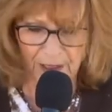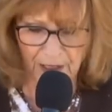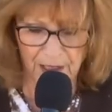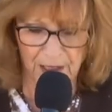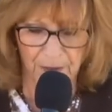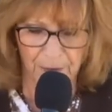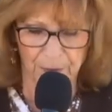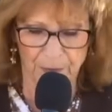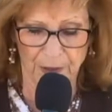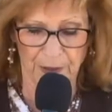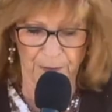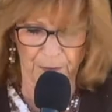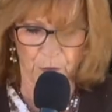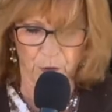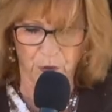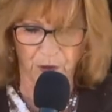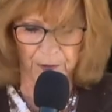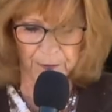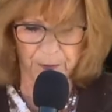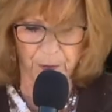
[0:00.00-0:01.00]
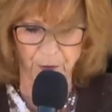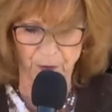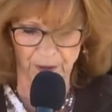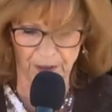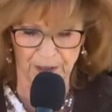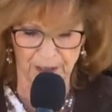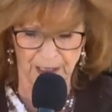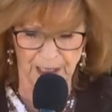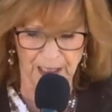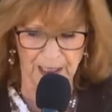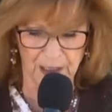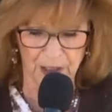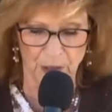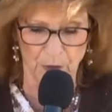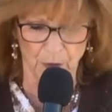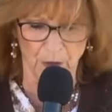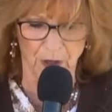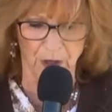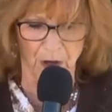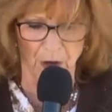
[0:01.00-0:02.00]
But more importantly, you
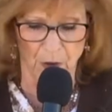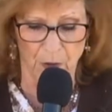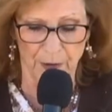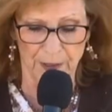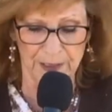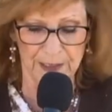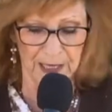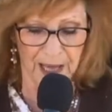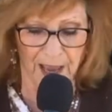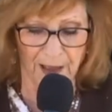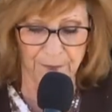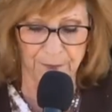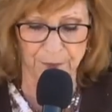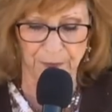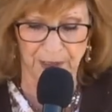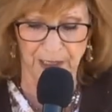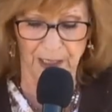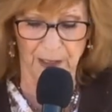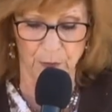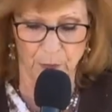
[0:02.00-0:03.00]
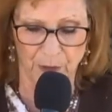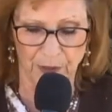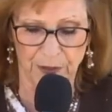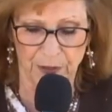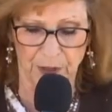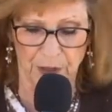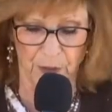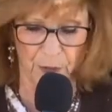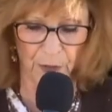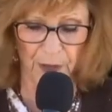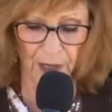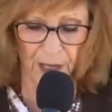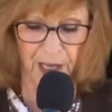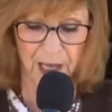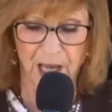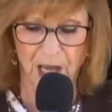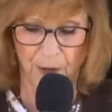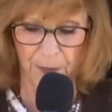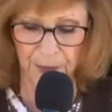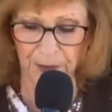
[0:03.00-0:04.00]
will always have me with you,
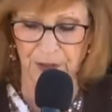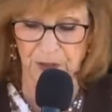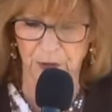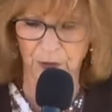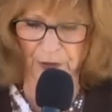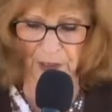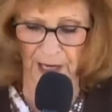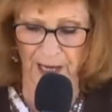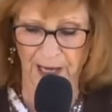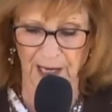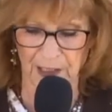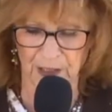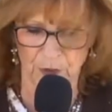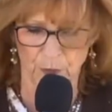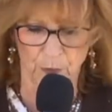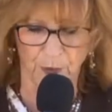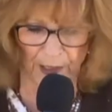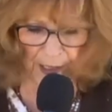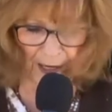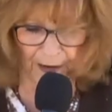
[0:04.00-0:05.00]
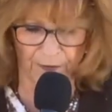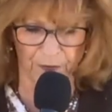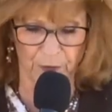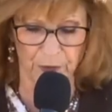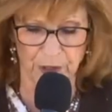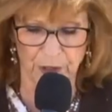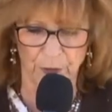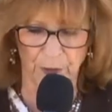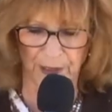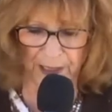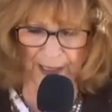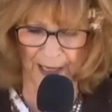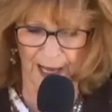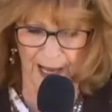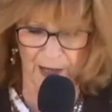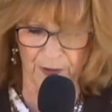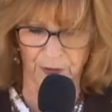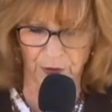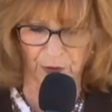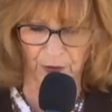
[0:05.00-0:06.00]
helping you to handle whatever you
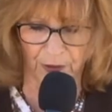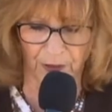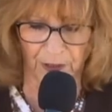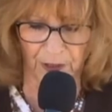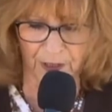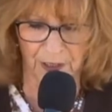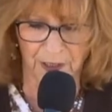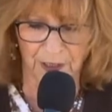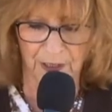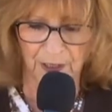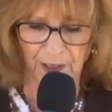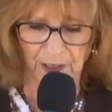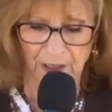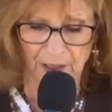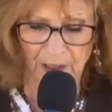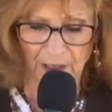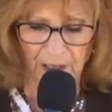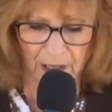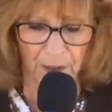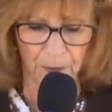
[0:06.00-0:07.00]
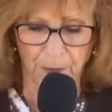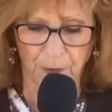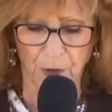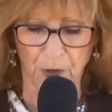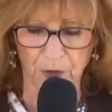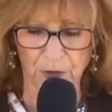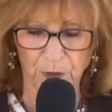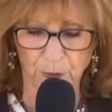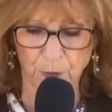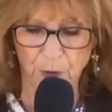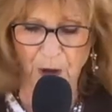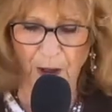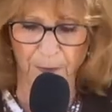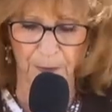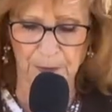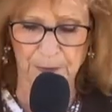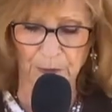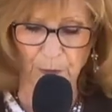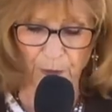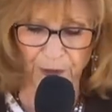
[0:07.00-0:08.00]
encounter. Approach
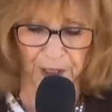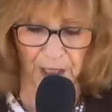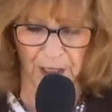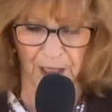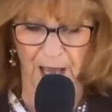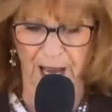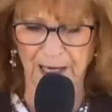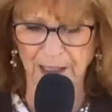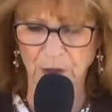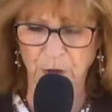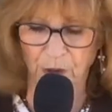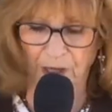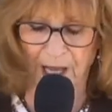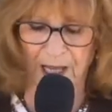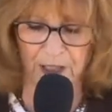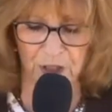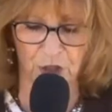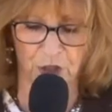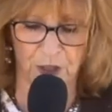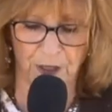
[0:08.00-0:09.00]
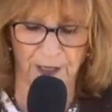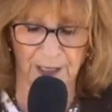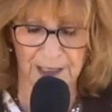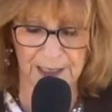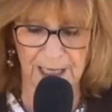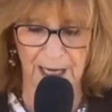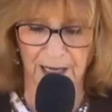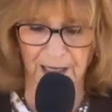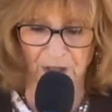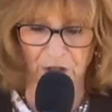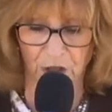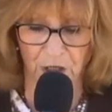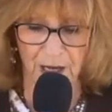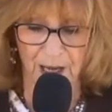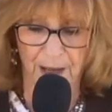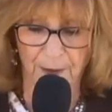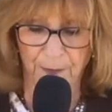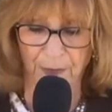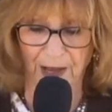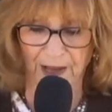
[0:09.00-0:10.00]
problems with a light touch, touch
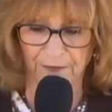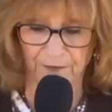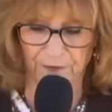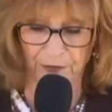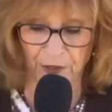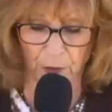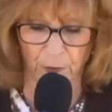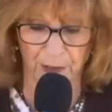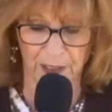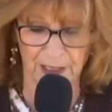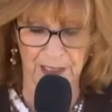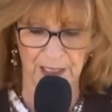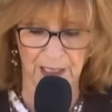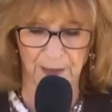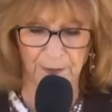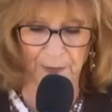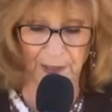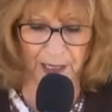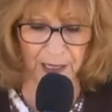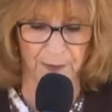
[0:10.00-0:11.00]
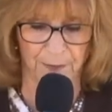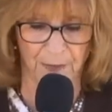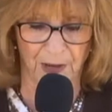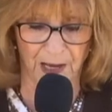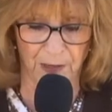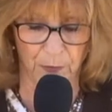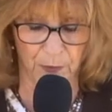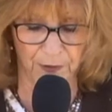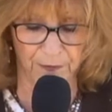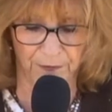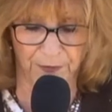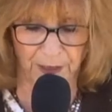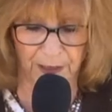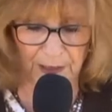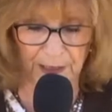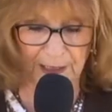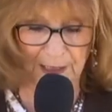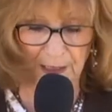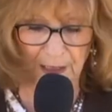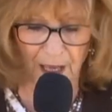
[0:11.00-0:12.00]
by viewing them in my
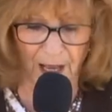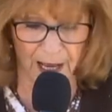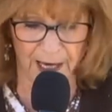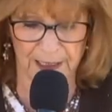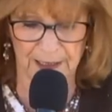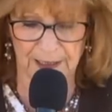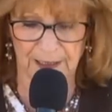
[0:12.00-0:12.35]
revealing light.